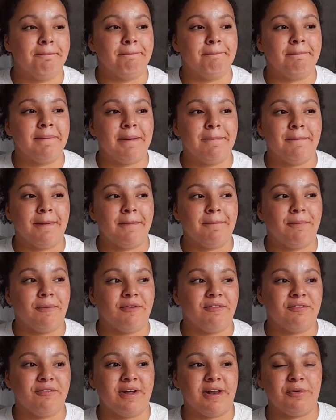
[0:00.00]
Me and my
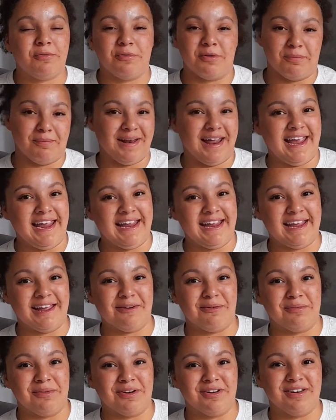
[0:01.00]
boyfriend were playing
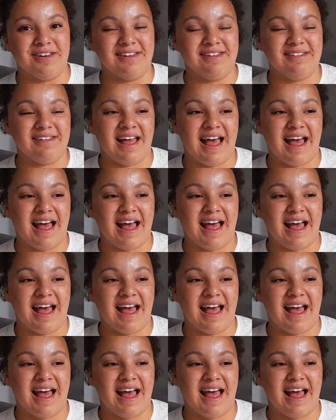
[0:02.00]
it once,